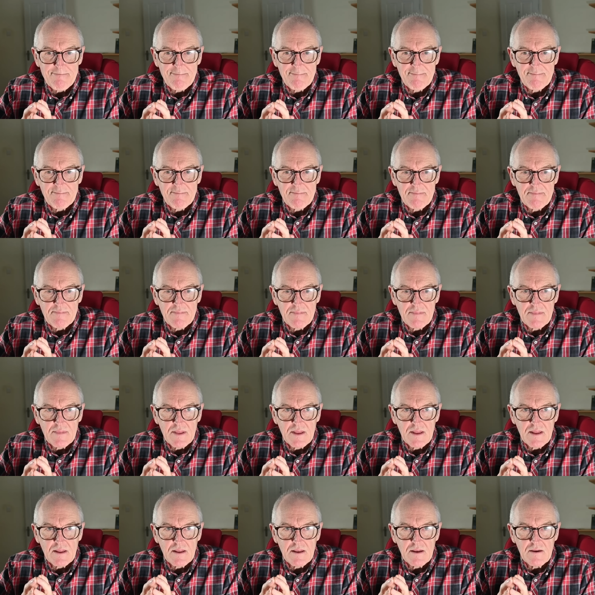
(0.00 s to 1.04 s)

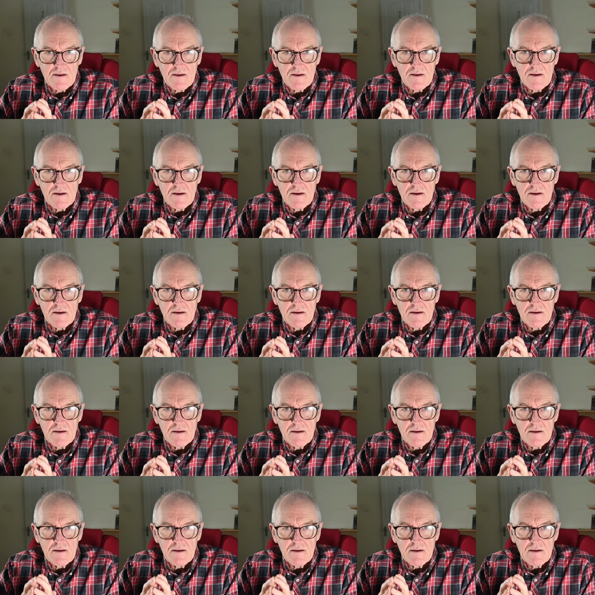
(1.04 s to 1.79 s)
No one is speaking in this clip.